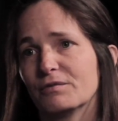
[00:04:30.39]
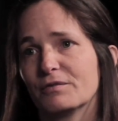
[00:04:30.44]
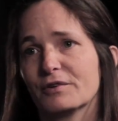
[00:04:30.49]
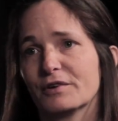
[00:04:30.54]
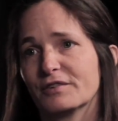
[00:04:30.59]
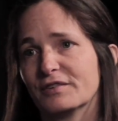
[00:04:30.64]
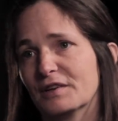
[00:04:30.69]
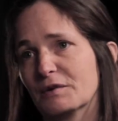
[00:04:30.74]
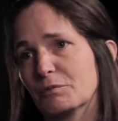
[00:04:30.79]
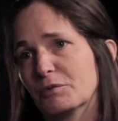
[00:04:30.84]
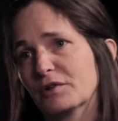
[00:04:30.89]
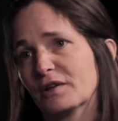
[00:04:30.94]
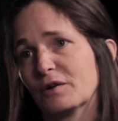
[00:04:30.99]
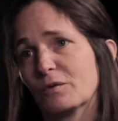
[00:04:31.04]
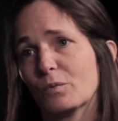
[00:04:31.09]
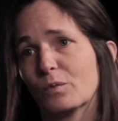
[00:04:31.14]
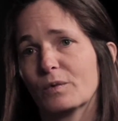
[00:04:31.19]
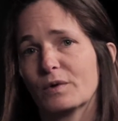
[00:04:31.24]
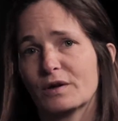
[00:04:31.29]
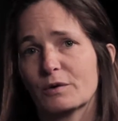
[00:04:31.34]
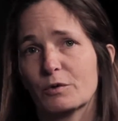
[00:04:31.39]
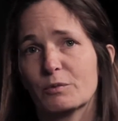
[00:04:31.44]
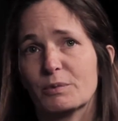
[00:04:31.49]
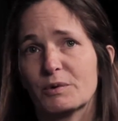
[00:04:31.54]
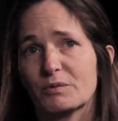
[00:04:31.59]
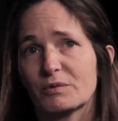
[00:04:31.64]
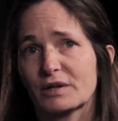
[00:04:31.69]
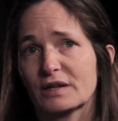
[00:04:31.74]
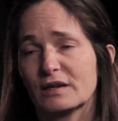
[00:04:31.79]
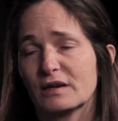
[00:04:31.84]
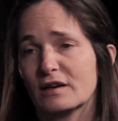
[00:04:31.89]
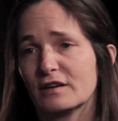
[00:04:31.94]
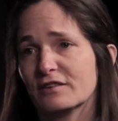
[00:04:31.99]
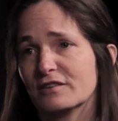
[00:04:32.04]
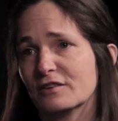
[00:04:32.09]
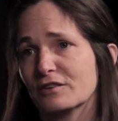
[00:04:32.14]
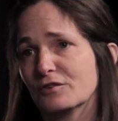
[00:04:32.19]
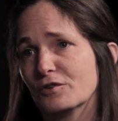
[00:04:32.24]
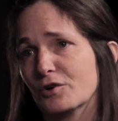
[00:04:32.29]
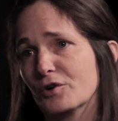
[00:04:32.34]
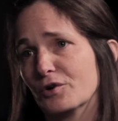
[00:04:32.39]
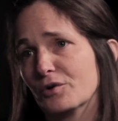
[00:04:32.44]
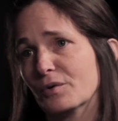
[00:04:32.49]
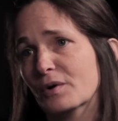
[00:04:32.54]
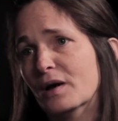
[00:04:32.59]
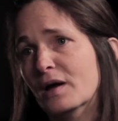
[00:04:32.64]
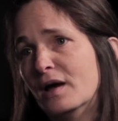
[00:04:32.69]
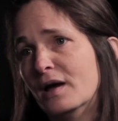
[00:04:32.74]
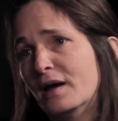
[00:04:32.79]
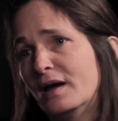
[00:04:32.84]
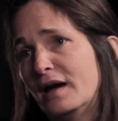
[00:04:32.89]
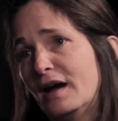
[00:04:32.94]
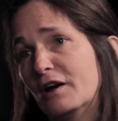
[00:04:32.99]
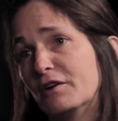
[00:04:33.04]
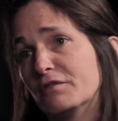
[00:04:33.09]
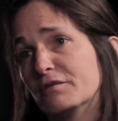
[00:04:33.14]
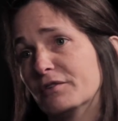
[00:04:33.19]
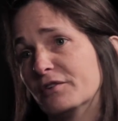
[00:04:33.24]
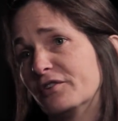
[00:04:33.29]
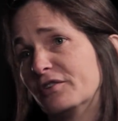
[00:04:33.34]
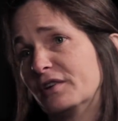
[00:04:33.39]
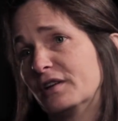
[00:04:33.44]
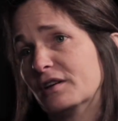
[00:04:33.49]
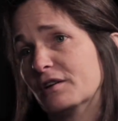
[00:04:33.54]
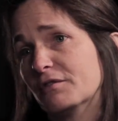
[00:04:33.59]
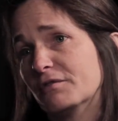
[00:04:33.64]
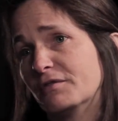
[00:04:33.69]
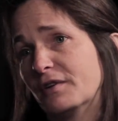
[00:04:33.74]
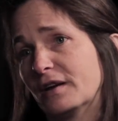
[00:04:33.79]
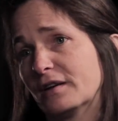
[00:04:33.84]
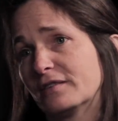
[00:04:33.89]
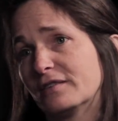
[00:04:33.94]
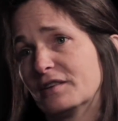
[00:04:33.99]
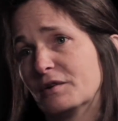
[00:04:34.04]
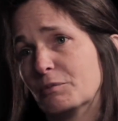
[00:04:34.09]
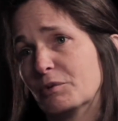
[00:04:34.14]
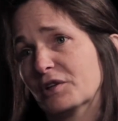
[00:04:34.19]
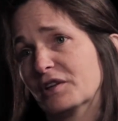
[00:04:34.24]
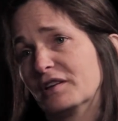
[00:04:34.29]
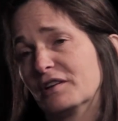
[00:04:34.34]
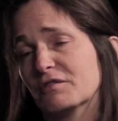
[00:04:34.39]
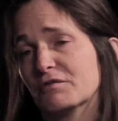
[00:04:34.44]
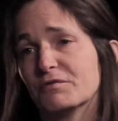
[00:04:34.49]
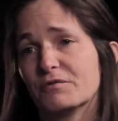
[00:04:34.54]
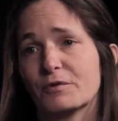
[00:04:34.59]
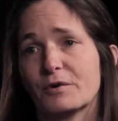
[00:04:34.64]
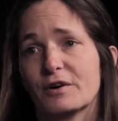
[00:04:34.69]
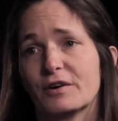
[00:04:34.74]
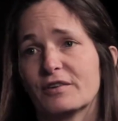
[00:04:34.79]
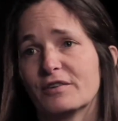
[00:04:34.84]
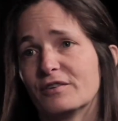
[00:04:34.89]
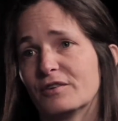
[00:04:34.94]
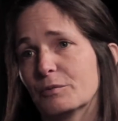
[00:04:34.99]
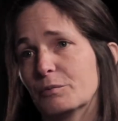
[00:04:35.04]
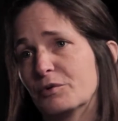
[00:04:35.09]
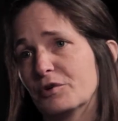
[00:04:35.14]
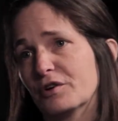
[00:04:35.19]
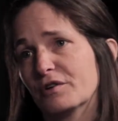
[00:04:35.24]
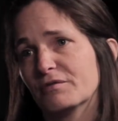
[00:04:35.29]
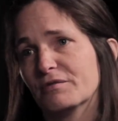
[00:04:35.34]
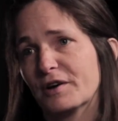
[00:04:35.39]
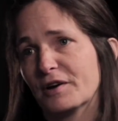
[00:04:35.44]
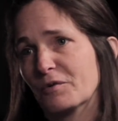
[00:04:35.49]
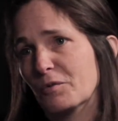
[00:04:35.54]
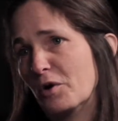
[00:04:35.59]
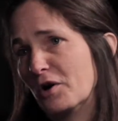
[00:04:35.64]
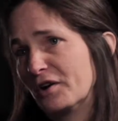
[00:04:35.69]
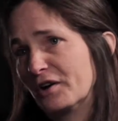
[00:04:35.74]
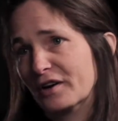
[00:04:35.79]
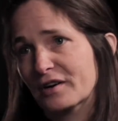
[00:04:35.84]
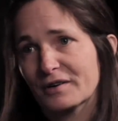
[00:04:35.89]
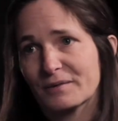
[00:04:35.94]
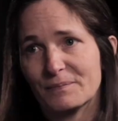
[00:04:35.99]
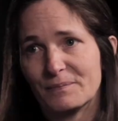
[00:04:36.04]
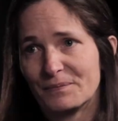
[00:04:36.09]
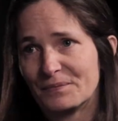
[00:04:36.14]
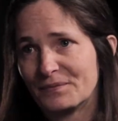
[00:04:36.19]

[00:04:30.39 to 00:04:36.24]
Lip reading: For example, like it would be really nice to know how diversity affects the ability of forests to purify water.